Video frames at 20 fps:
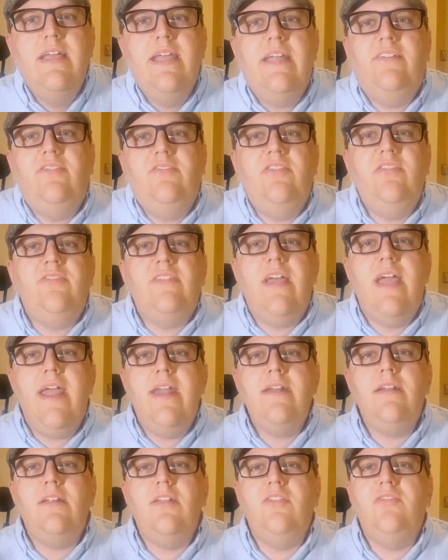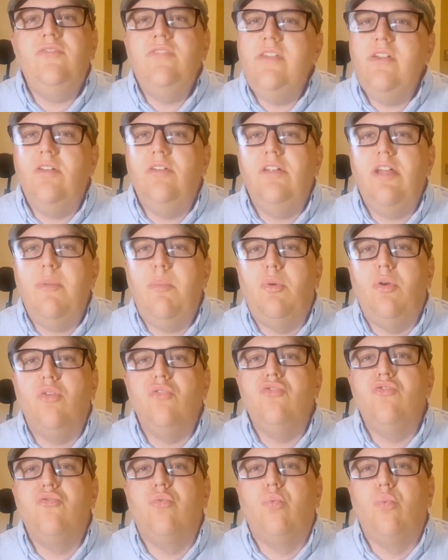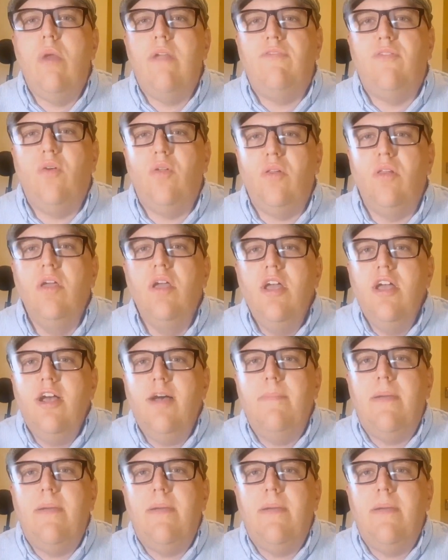It's just endless neoliberal drivel